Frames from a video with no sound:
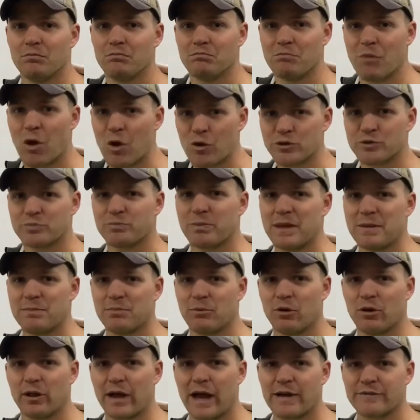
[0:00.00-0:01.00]
Most
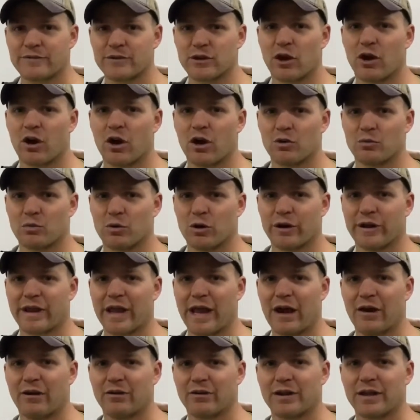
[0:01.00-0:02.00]
people after a hard
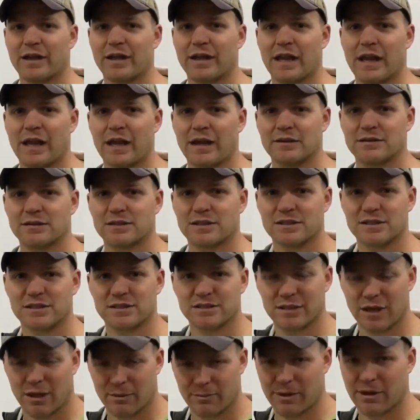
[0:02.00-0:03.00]
workout can't
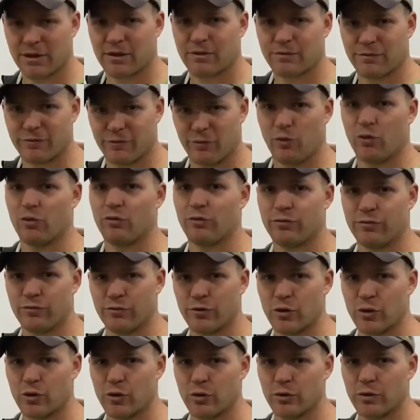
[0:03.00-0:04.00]
stomach full
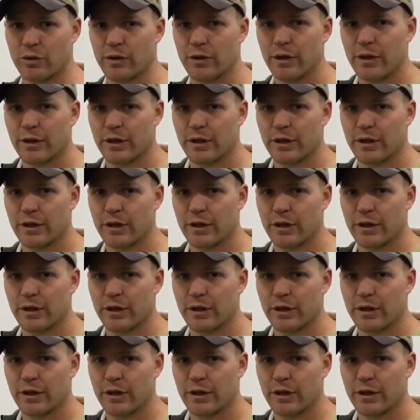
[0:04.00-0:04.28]
food.